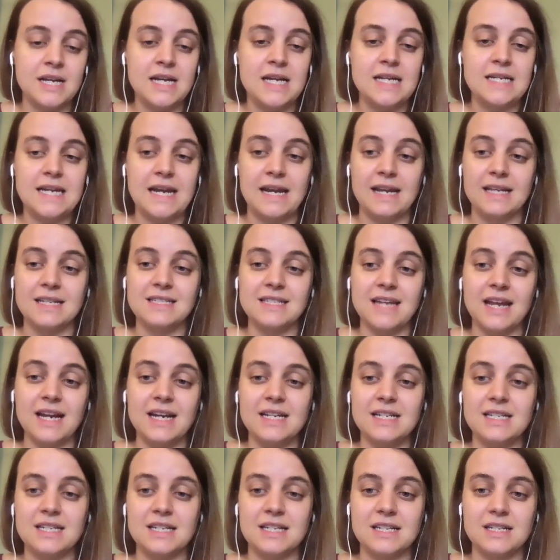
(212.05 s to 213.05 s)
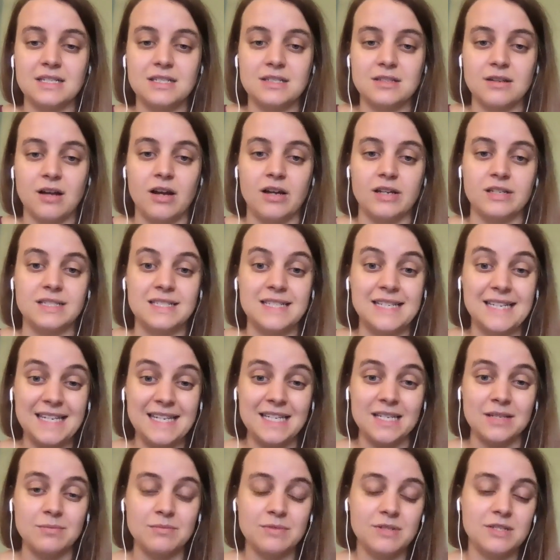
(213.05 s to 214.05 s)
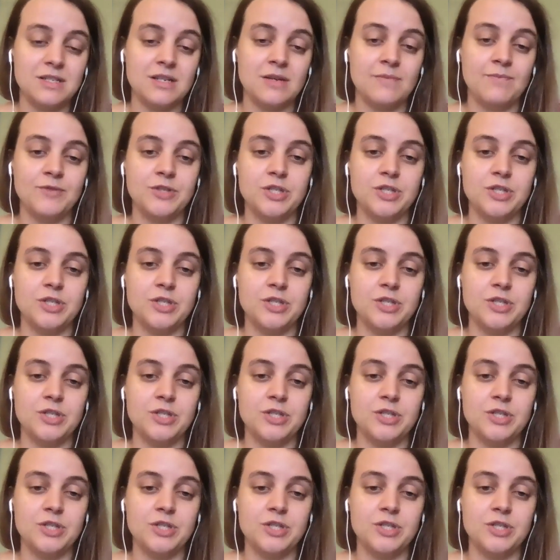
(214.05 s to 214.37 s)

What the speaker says: data scientists on teams